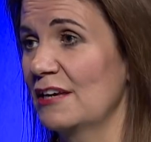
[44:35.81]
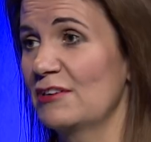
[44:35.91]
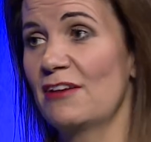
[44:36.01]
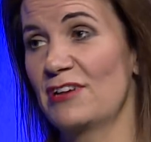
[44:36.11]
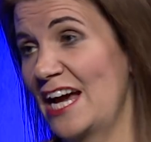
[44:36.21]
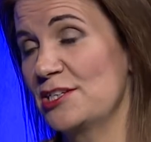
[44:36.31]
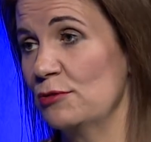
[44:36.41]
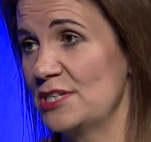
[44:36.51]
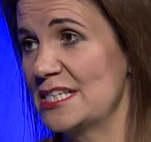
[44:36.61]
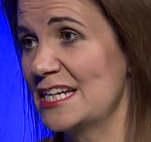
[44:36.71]
even every
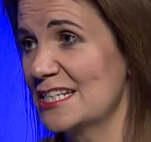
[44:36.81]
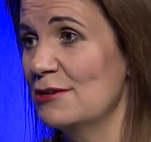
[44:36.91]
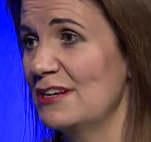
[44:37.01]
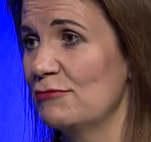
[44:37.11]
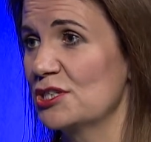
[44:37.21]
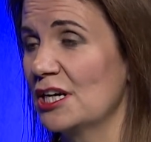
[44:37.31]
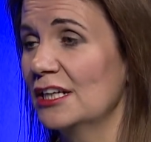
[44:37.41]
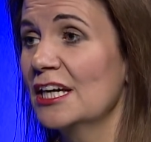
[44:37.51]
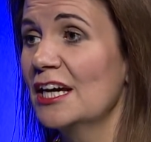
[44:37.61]
adult is, let alone every child.